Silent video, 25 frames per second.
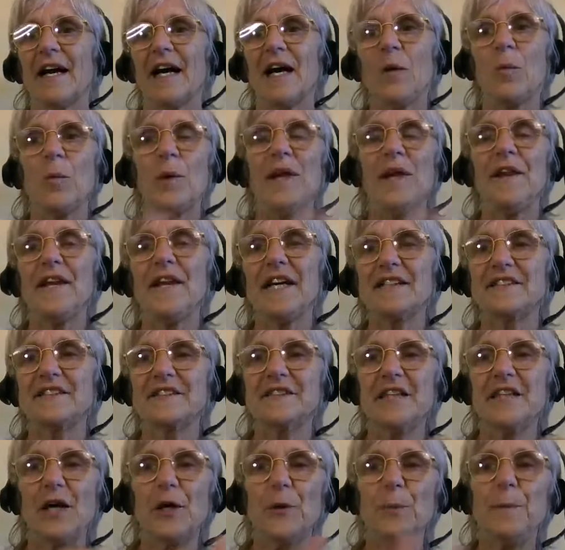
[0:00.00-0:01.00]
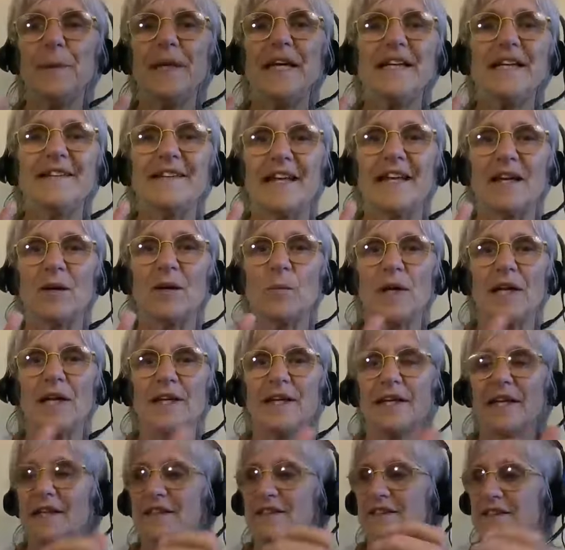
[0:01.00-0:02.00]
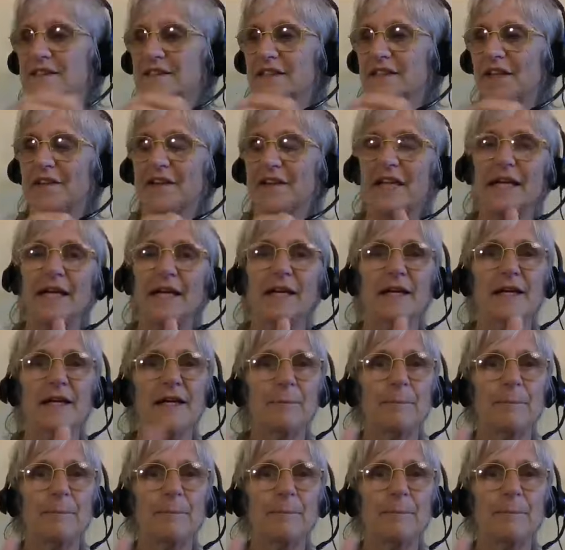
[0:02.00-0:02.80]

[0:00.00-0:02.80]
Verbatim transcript: and when there's no meeting when there's nothing